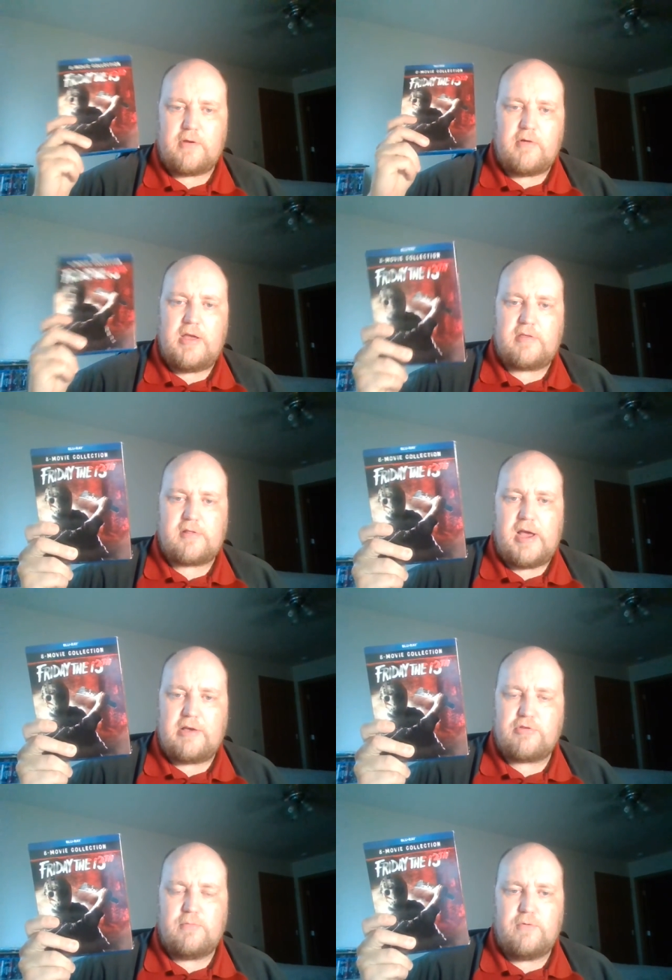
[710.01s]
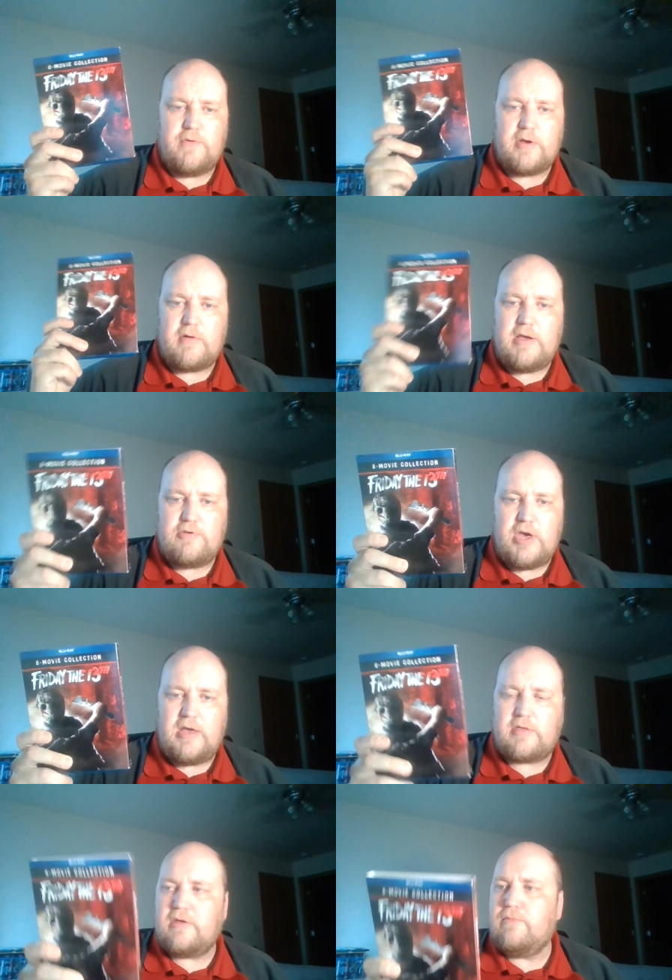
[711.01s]
a great slasher movie, a great
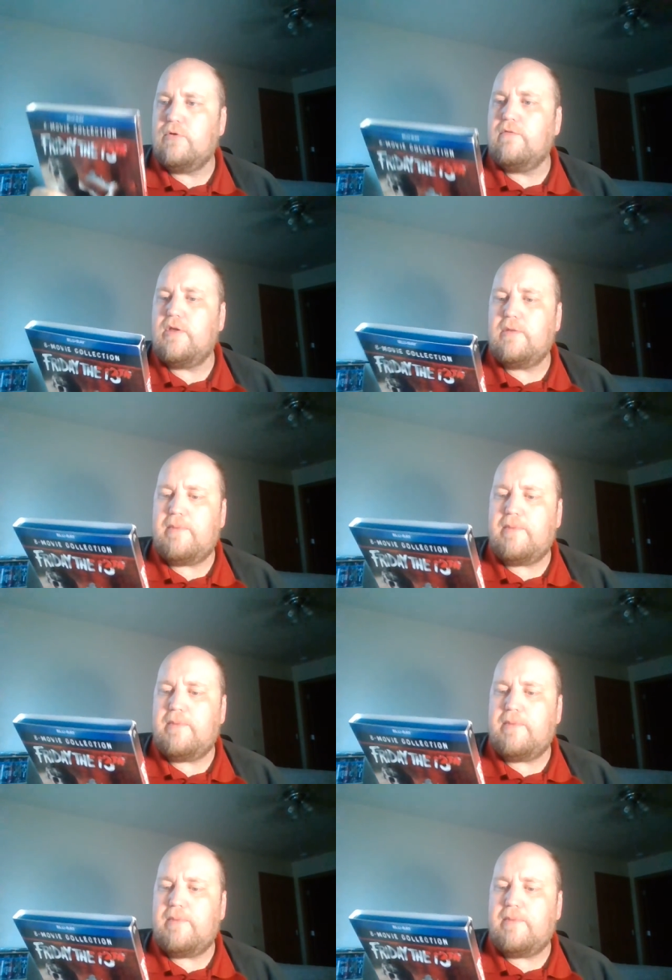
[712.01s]
Jason movie,